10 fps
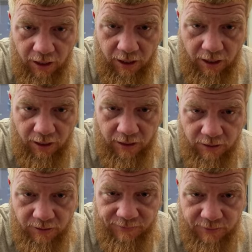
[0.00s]
uh,
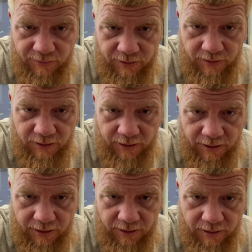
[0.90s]
hello everyone,
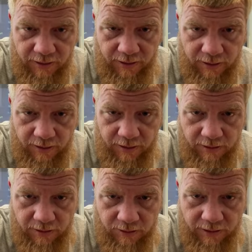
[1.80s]
hi, da
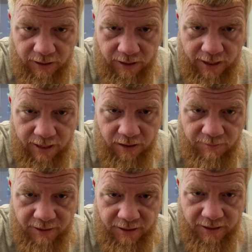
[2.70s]
da, okay, hey All
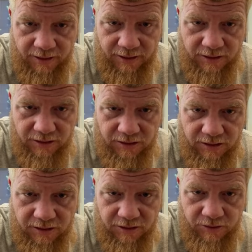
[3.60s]
American, nice to
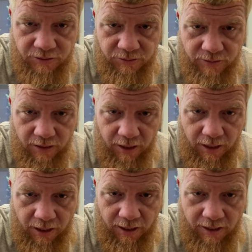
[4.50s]
see you.
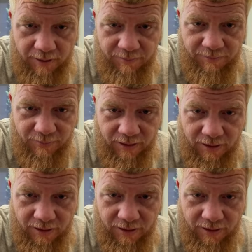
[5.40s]
Um,